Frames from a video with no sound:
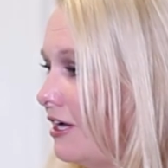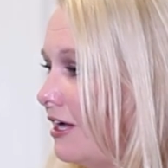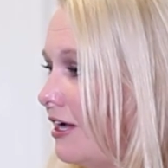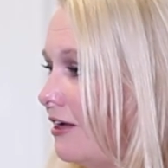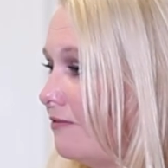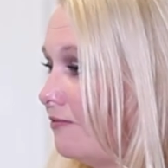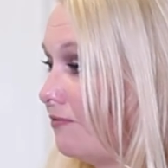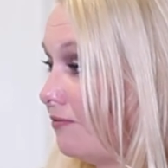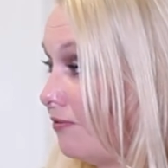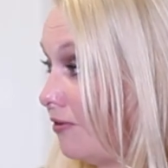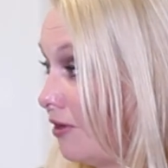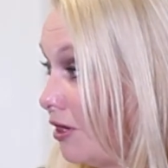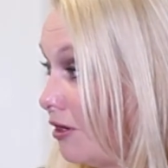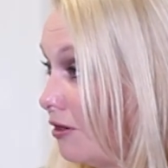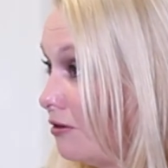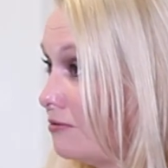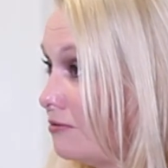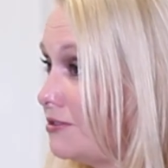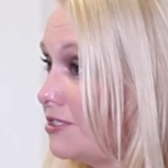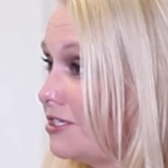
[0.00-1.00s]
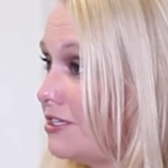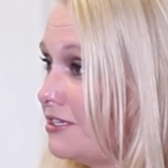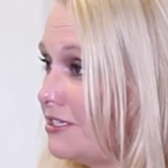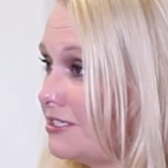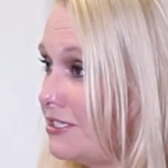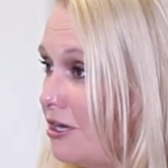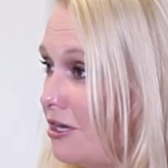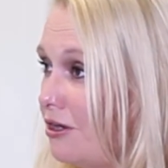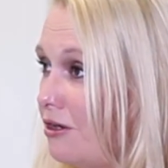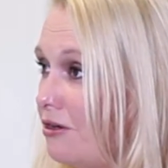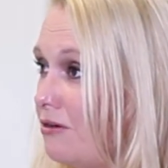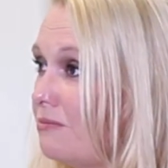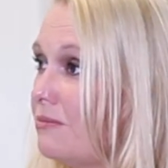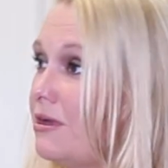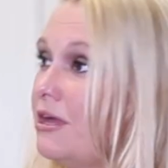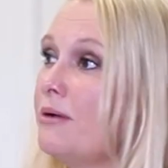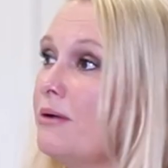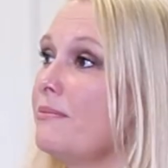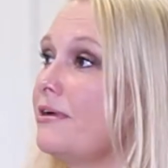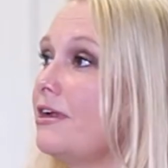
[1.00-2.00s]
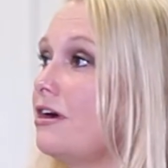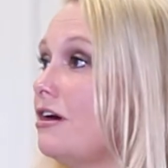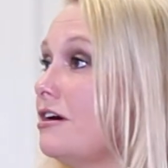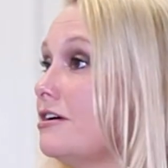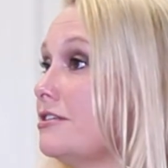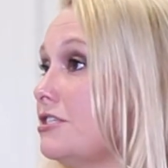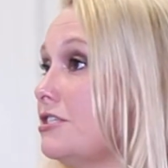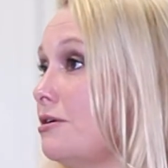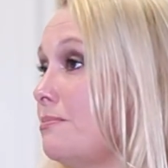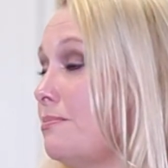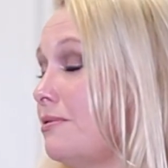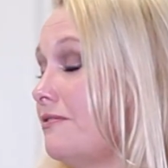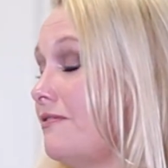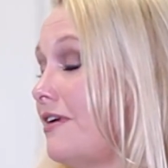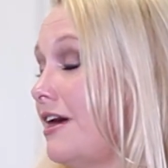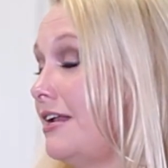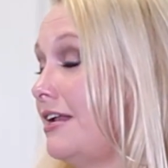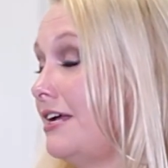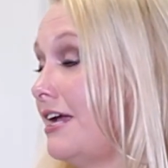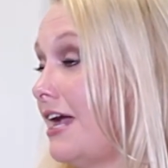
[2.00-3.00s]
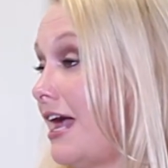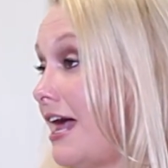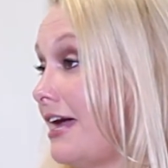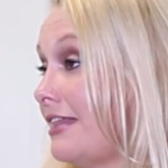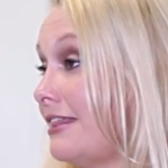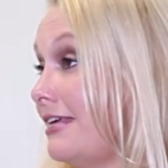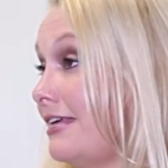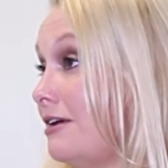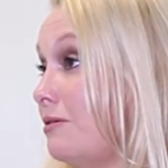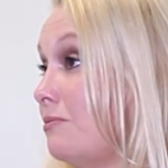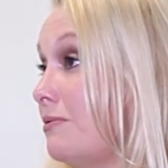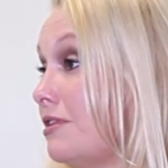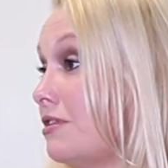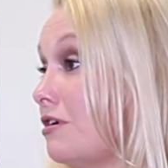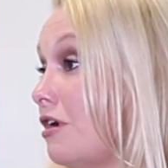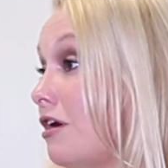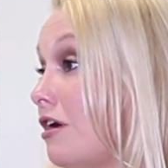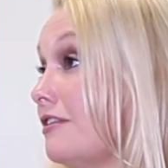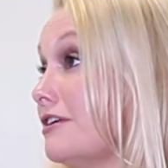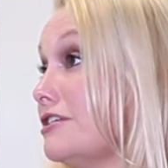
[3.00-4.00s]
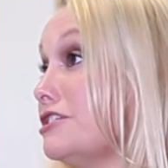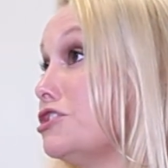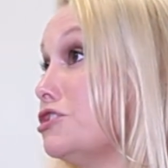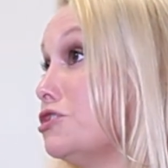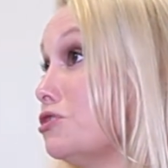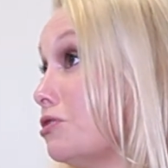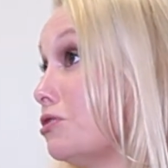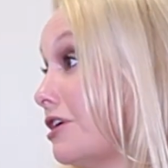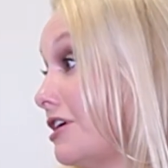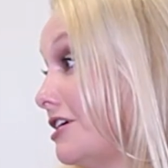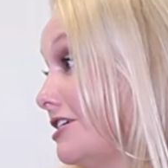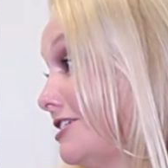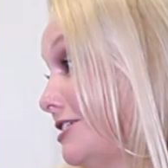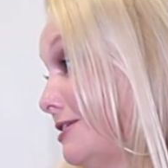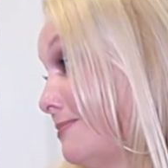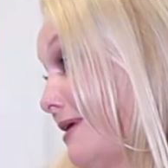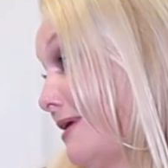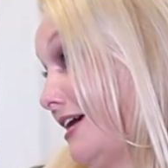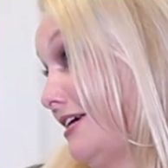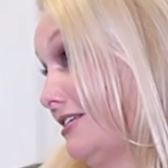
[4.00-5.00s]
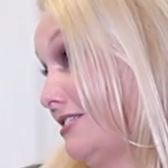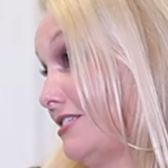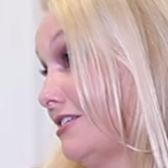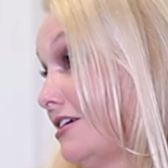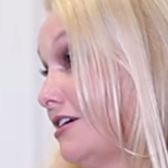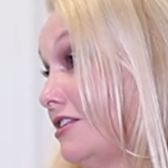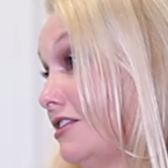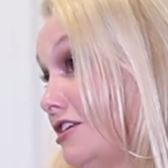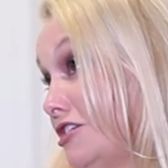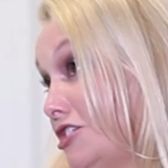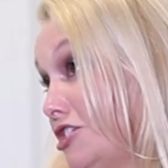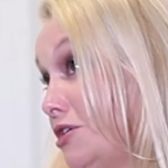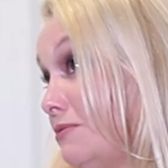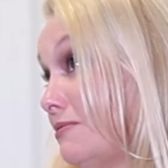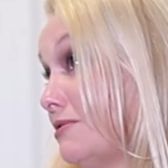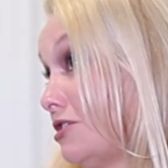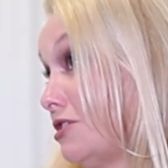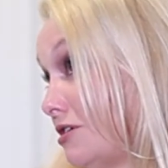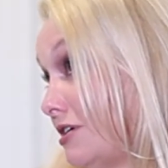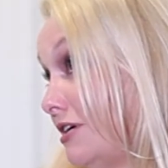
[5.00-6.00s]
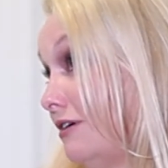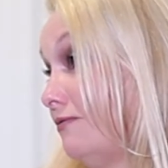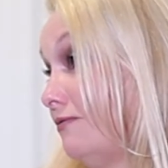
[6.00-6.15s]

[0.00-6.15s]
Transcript: and flow to this home, but also providing Kathy with all the storage space that she was looking